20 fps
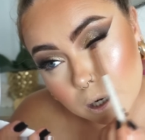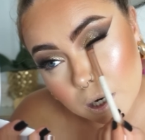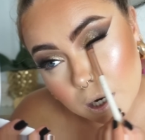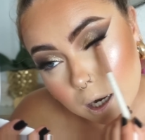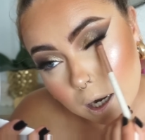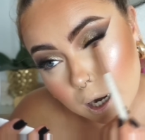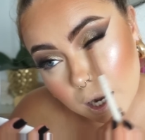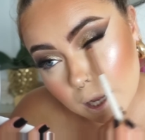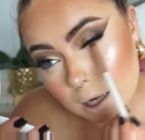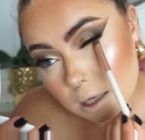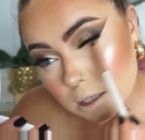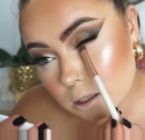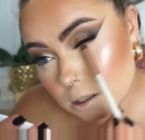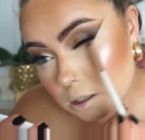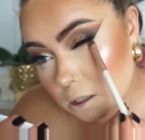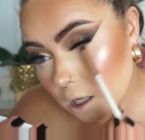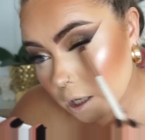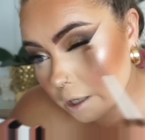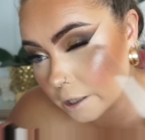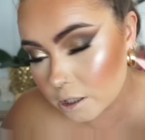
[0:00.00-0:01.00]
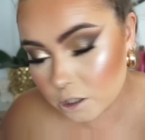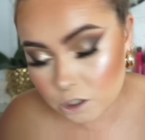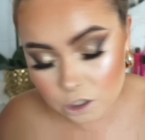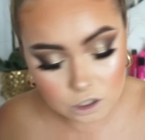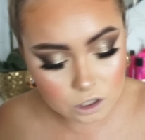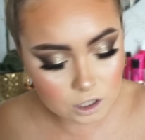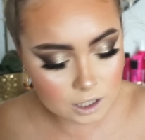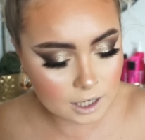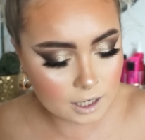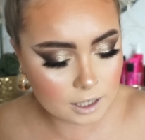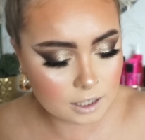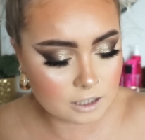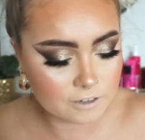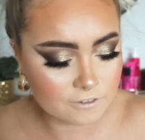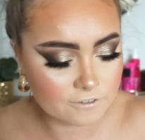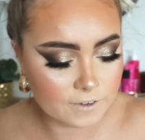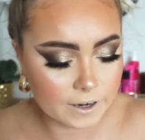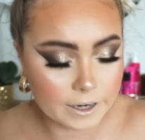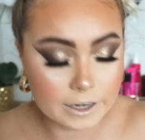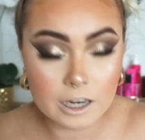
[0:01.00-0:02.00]
lash line just to kind of
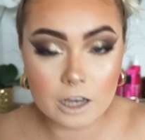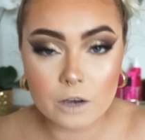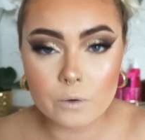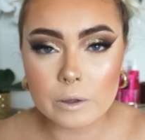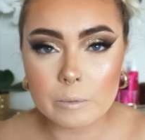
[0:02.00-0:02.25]
define it a wee